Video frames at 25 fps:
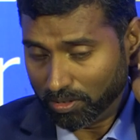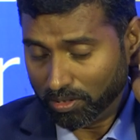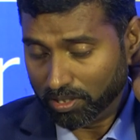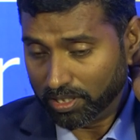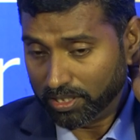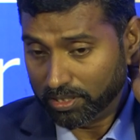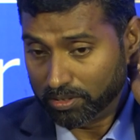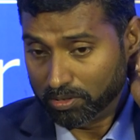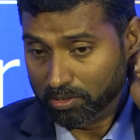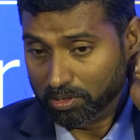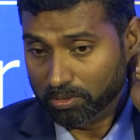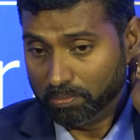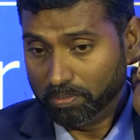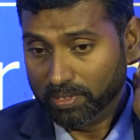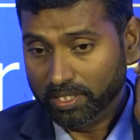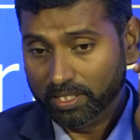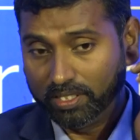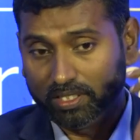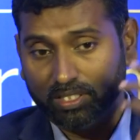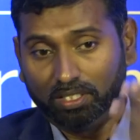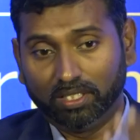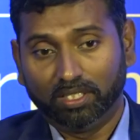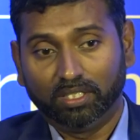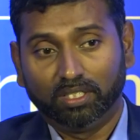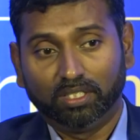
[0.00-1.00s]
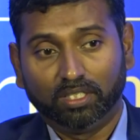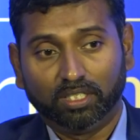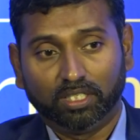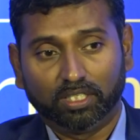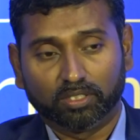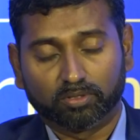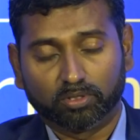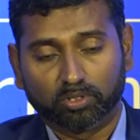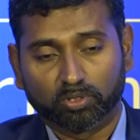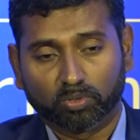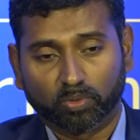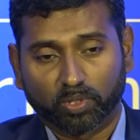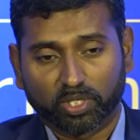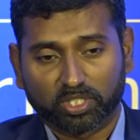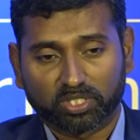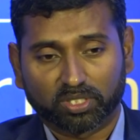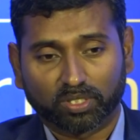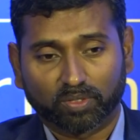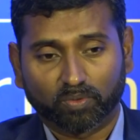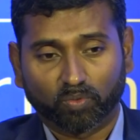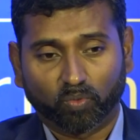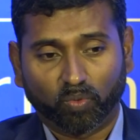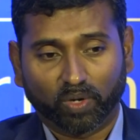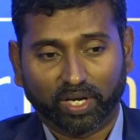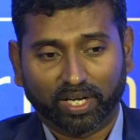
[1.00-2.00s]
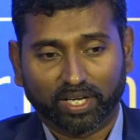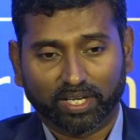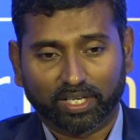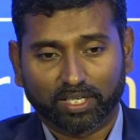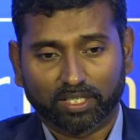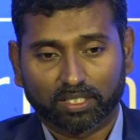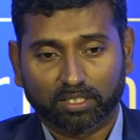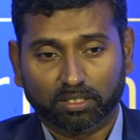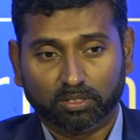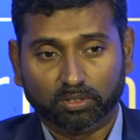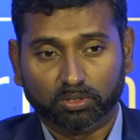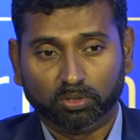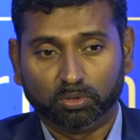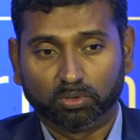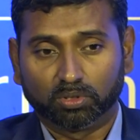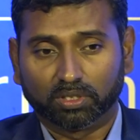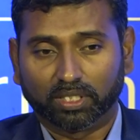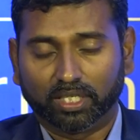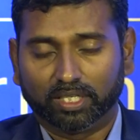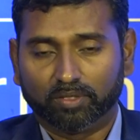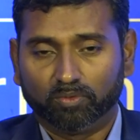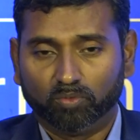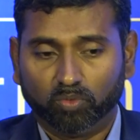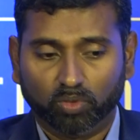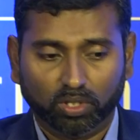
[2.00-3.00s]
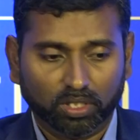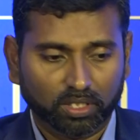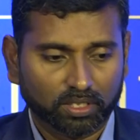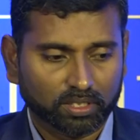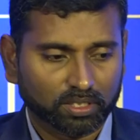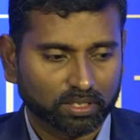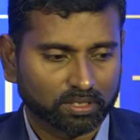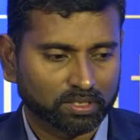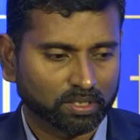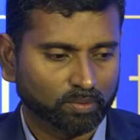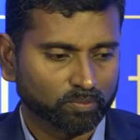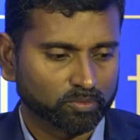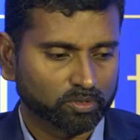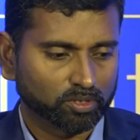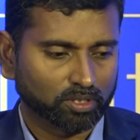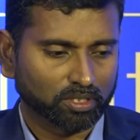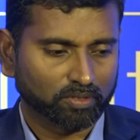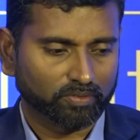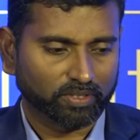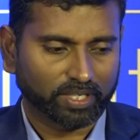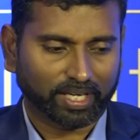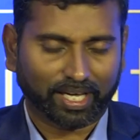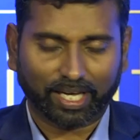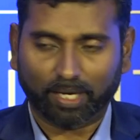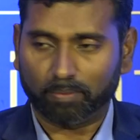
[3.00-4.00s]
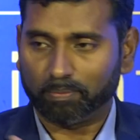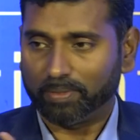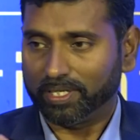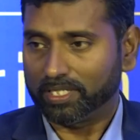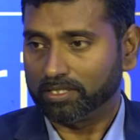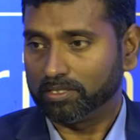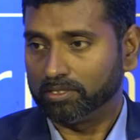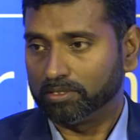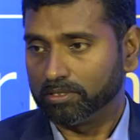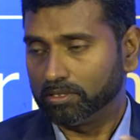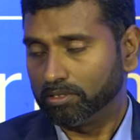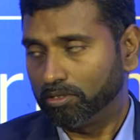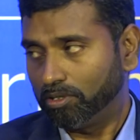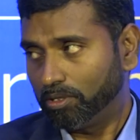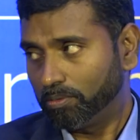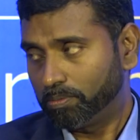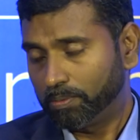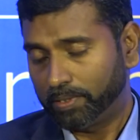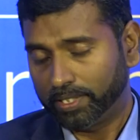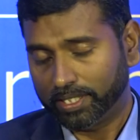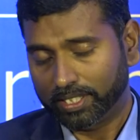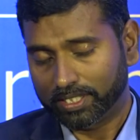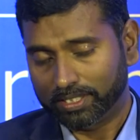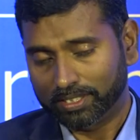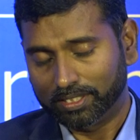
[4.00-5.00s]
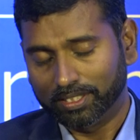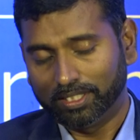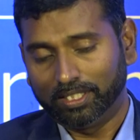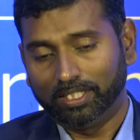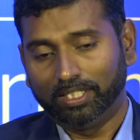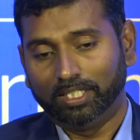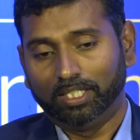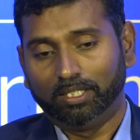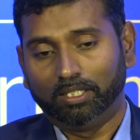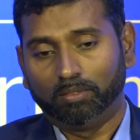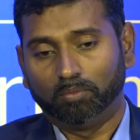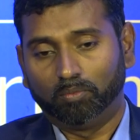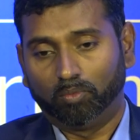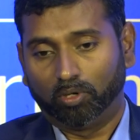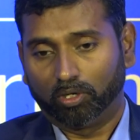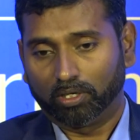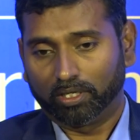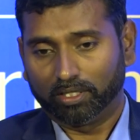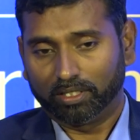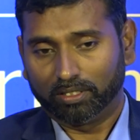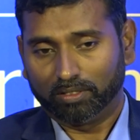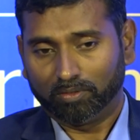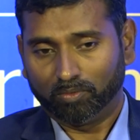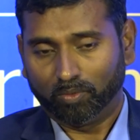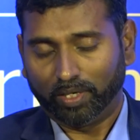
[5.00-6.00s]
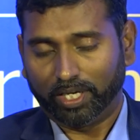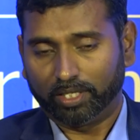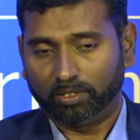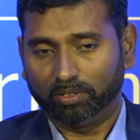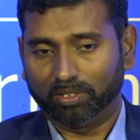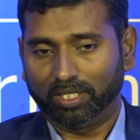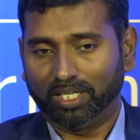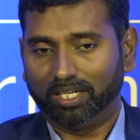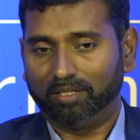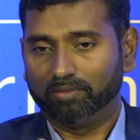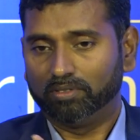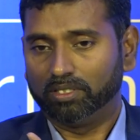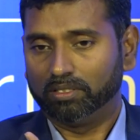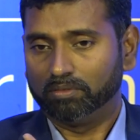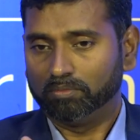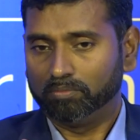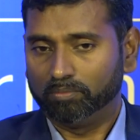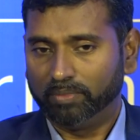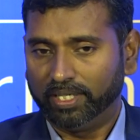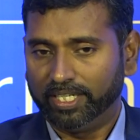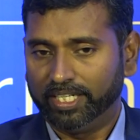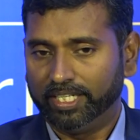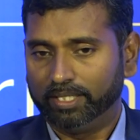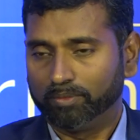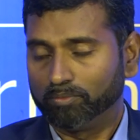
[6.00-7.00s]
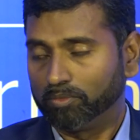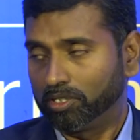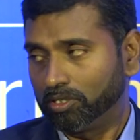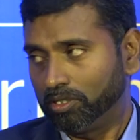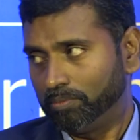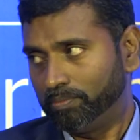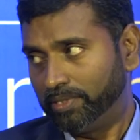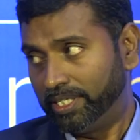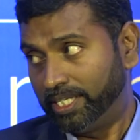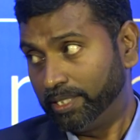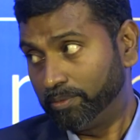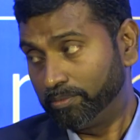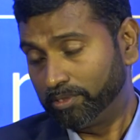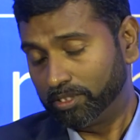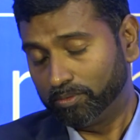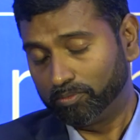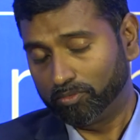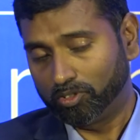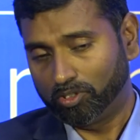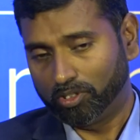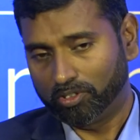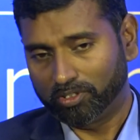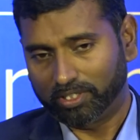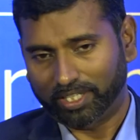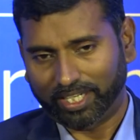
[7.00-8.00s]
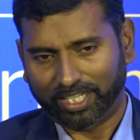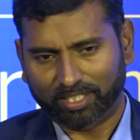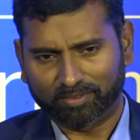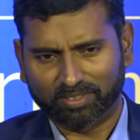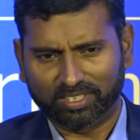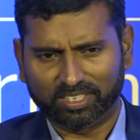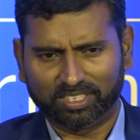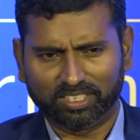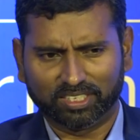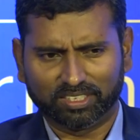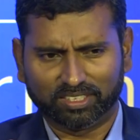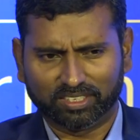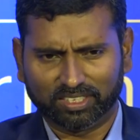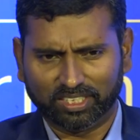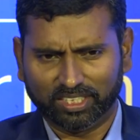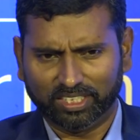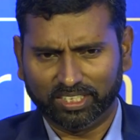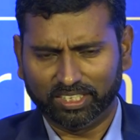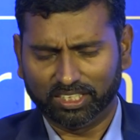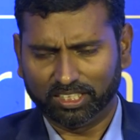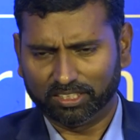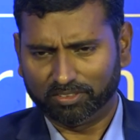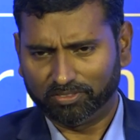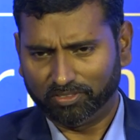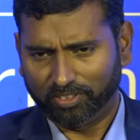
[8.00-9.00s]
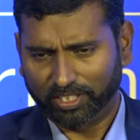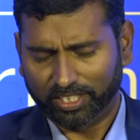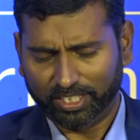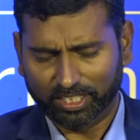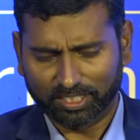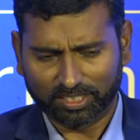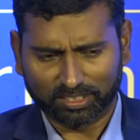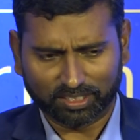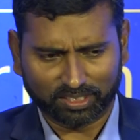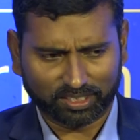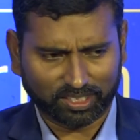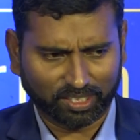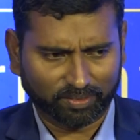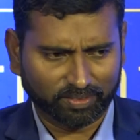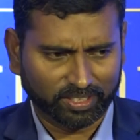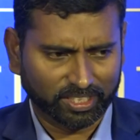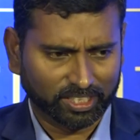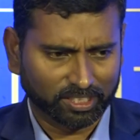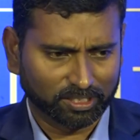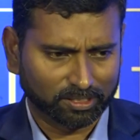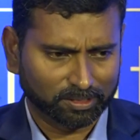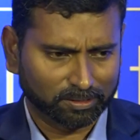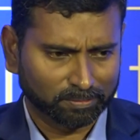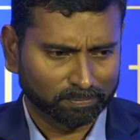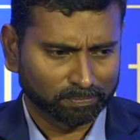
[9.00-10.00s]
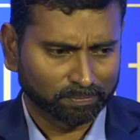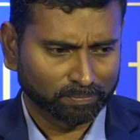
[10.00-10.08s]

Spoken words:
or it could be a situation where you convert some sort of a capex into an opex model, where you have a medium-term contract, whether it is 3 years, 5 years, or 7 years,